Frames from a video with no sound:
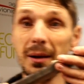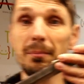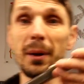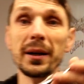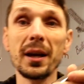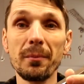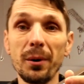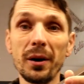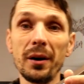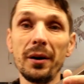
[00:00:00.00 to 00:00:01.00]
bucking
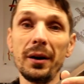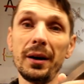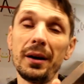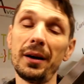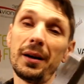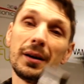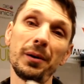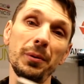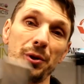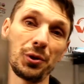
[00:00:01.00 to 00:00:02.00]
bar
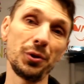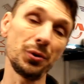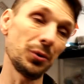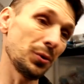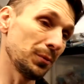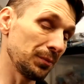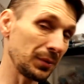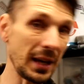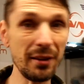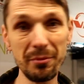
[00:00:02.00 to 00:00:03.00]
which you
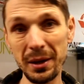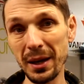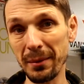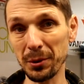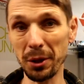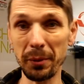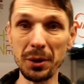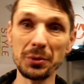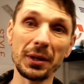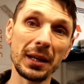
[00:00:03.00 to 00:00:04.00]
gave me. I'm gonna be
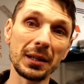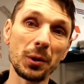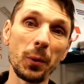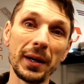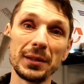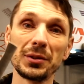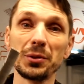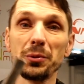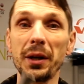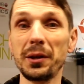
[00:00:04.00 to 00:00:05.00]
using it quite
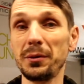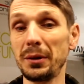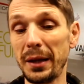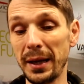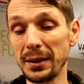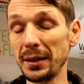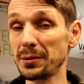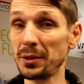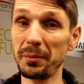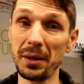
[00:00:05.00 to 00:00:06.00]
soon and likely it's
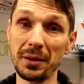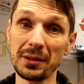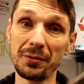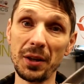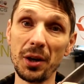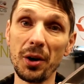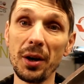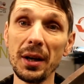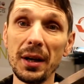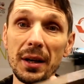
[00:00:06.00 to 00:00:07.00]
gonna be in this
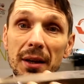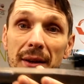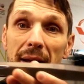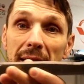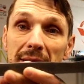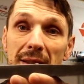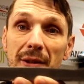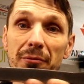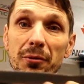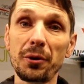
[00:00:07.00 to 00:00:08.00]
video. That,
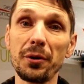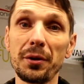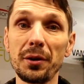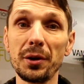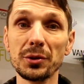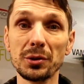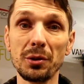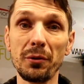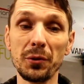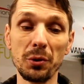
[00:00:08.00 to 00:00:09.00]
for those
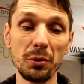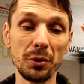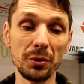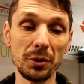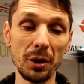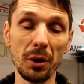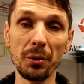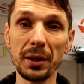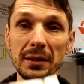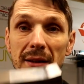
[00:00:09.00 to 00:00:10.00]
of you who don't
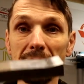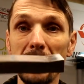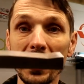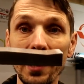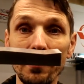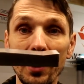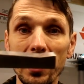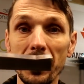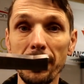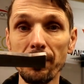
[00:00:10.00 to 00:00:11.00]
know, that the bucking
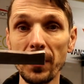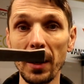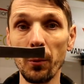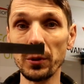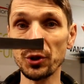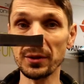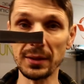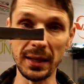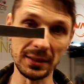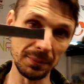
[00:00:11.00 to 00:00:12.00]
bar, which
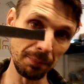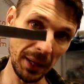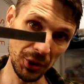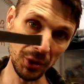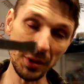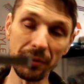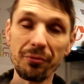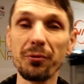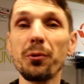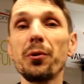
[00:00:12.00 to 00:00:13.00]
is especially
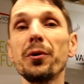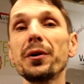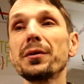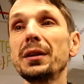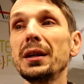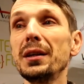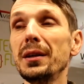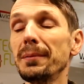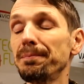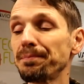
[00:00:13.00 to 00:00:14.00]
for
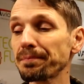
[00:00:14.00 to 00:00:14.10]
the